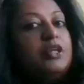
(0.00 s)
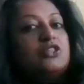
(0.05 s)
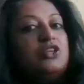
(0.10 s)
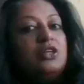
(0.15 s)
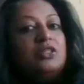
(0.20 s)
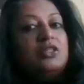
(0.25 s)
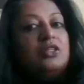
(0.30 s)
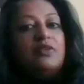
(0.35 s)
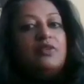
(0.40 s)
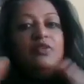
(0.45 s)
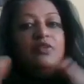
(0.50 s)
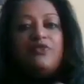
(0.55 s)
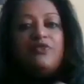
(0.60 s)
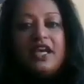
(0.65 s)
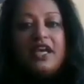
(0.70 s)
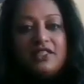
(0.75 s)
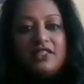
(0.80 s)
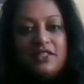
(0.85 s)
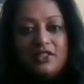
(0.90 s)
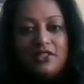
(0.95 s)
got different
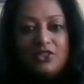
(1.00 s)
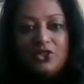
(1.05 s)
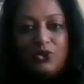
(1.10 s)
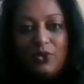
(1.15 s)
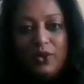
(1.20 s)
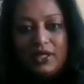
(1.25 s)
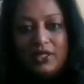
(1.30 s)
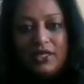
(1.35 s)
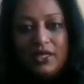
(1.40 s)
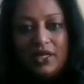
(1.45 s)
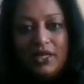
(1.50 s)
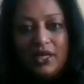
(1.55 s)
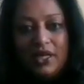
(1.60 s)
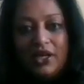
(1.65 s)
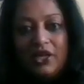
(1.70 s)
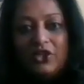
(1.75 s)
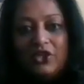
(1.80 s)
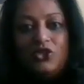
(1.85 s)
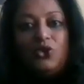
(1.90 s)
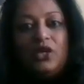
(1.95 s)
facets to it.
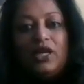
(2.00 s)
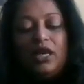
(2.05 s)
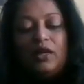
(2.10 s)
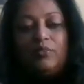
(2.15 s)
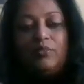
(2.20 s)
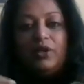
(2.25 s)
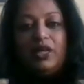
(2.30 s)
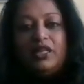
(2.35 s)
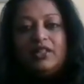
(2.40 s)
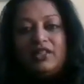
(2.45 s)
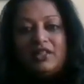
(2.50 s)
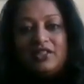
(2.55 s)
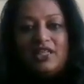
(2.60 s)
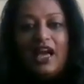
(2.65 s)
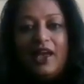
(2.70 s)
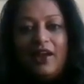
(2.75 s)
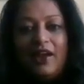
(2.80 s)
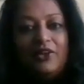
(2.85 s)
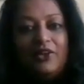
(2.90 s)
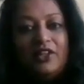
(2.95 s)
You can be the
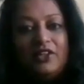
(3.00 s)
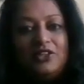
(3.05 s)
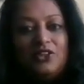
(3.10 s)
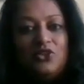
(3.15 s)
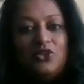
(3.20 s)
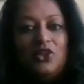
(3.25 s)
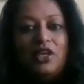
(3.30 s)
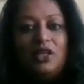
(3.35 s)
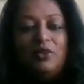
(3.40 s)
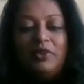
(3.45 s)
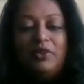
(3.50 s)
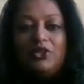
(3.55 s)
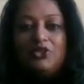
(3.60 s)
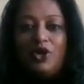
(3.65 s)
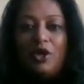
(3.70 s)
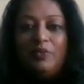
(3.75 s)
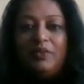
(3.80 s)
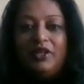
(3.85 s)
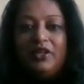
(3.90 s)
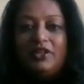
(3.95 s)
tyrant, you can be
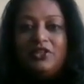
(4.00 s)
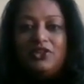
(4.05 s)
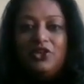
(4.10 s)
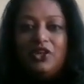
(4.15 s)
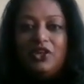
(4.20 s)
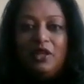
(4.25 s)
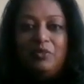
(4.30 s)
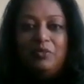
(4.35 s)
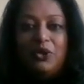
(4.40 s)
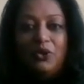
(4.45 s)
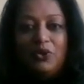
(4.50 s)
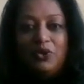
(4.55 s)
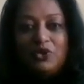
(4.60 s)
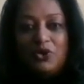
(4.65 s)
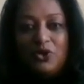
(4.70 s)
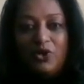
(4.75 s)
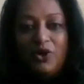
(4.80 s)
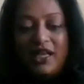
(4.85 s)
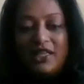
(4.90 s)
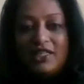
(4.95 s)
dominant, you can be
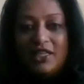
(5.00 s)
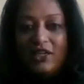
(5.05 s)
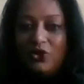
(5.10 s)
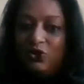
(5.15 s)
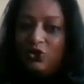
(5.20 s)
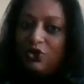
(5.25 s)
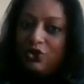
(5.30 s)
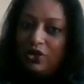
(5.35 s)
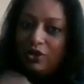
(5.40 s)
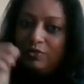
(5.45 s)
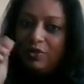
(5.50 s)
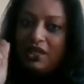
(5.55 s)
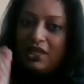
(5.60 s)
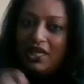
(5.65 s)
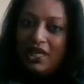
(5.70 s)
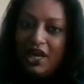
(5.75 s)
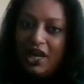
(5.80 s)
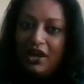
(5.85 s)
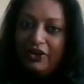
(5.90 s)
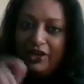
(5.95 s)
autocratic, or you can be
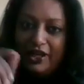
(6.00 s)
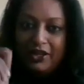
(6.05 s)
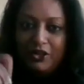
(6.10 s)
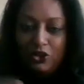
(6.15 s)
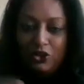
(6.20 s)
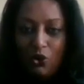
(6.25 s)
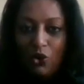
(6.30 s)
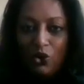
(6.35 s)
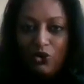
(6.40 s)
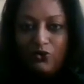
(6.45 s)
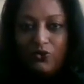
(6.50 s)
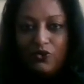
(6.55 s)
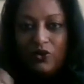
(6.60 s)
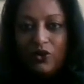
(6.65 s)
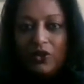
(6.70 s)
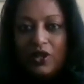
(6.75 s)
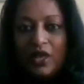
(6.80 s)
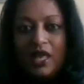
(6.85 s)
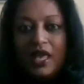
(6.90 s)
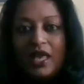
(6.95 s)
caring and
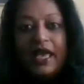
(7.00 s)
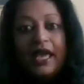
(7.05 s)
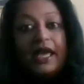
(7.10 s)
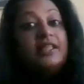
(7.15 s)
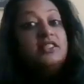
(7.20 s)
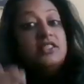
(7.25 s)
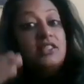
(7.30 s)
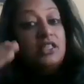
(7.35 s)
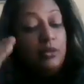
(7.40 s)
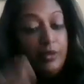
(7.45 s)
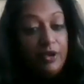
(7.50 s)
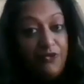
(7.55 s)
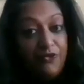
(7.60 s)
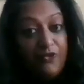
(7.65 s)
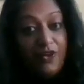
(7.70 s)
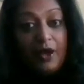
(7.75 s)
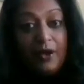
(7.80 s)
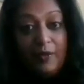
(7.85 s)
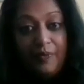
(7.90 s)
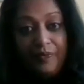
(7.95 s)
thoughtful and still be
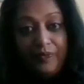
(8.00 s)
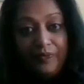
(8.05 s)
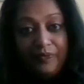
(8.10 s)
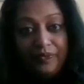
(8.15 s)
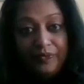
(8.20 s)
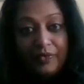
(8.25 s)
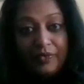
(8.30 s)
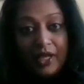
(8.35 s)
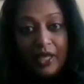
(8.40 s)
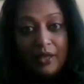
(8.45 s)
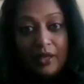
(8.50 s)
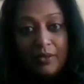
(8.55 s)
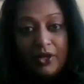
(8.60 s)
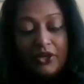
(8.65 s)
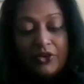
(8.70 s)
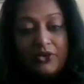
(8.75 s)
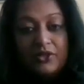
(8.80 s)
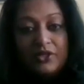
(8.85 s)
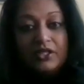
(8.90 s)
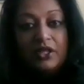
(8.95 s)
firm.
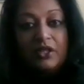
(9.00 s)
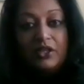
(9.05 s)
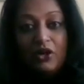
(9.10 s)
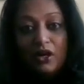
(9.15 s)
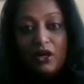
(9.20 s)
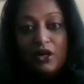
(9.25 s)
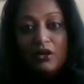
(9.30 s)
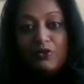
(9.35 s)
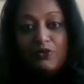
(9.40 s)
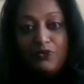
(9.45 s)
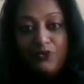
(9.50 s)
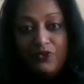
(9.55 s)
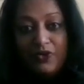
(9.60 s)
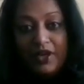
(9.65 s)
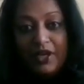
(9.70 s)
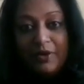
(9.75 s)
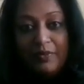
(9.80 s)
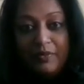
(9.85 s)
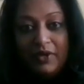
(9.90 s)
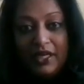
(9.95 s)
Because a lot of
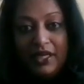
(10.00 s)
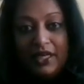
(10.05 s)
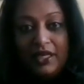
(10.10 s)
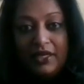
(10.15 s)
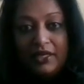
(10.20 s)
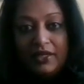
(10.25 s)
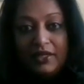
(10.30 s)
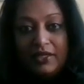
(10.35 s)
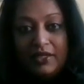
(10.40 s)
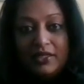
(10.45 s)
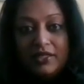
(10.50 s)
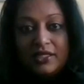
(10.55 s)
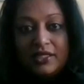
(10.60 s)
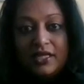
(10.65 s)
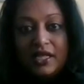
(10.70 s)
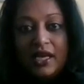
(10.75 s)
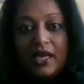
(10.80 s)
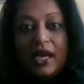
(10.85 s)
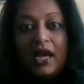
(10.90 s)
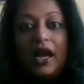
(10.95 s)
firm leaders
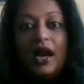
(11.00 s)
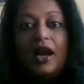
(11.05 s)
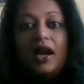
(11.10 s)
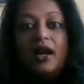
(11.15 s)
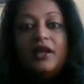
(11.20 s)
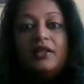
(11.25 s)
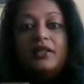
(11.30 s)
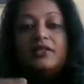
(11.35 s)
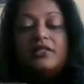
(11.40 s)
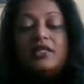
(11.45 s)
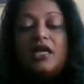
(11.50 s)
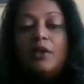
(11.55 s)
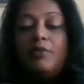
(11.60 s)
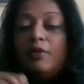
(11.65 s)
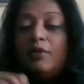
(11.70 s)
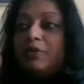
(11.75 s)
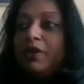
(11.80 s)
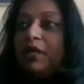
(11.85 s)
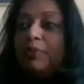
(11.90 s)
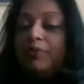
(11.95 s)
are the type
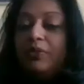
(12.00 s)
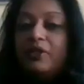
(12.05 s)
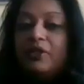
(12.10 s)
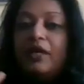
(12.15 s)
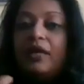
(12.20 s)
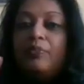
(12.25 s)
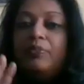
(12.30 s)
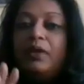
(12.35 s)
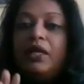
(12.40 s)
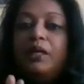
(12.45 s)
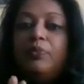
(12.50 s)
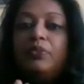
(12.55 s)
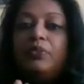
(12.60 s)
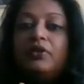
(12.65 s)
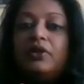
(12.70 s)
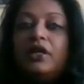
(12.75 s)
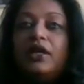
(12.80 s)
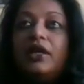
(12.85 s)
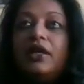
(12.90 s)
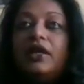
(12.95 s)
of people that
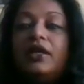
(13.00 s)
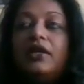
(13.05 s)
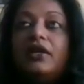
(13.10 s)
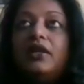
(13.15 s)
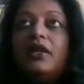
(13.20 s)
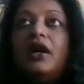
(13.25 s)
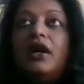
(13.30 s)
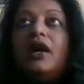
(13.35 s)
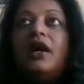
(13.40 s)
people can